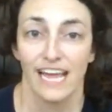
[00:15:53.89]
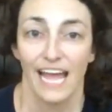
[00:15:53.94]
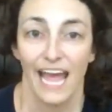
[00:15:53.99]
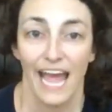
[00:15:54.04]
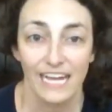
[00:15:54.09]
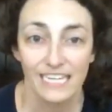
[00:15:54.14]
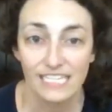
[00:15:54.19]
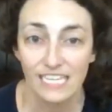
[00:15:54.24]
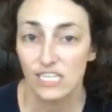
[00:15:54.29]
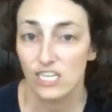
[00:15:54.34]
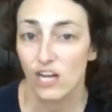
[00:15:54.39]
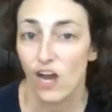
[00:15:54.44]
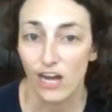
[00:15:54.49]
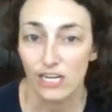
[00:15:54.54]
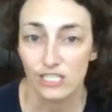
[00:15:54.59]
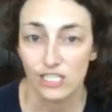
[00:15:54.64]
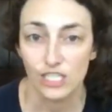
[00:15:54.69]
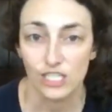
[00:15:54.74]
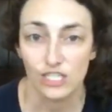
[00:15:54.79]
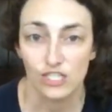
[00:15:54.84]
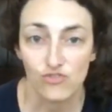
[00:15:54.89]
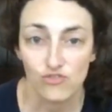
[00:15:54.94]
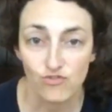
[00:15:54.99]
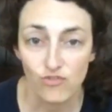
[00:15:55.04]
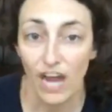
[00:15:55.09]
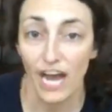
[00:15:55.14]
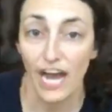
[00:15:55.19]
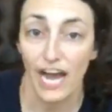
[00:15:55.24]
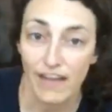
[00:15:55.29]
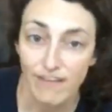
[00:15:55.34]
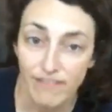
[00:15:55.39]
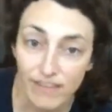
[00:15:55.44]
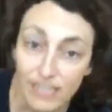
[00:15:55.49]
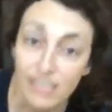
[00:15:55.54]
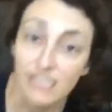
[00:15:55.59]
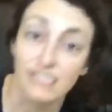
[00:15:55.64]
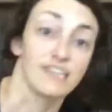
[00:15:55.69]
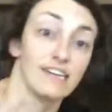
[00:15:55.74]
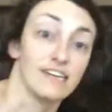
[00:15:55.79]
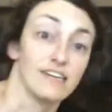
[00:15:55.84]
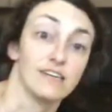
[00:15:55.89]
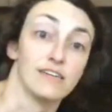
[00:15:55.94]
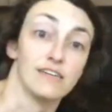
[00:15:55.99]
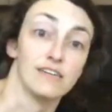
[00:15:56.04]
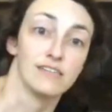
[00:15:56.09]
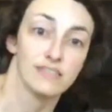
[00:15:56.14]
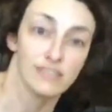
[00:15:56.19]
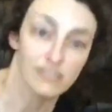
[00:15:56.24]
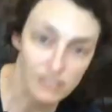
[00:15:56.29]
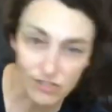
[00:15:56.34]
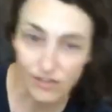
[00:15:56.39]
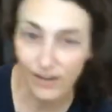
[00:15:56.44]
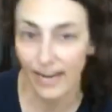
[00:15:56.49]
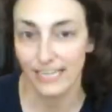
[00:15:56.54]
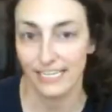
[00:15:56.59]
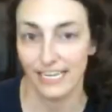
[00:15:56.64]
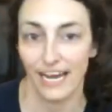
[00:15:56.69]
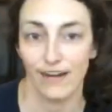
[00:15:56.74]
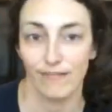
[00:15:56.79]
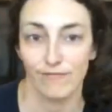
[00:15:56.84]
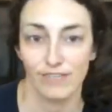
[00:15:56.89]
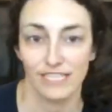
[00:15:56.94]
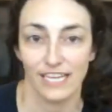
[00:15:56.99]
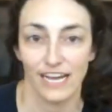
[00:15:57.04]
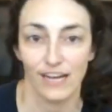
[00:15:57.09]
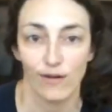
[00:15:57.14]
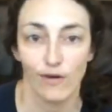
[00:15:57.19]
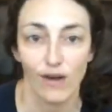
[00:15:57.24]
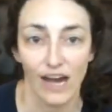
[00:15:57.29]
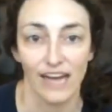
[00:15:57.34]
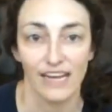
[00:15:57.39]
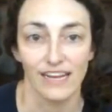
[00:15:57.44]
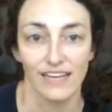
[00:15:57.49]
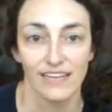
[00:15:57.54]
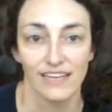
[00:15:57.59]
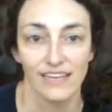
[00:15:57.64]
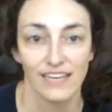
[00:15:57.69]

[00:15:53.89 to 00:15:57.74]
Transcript: and to not just drive straight down with that quad.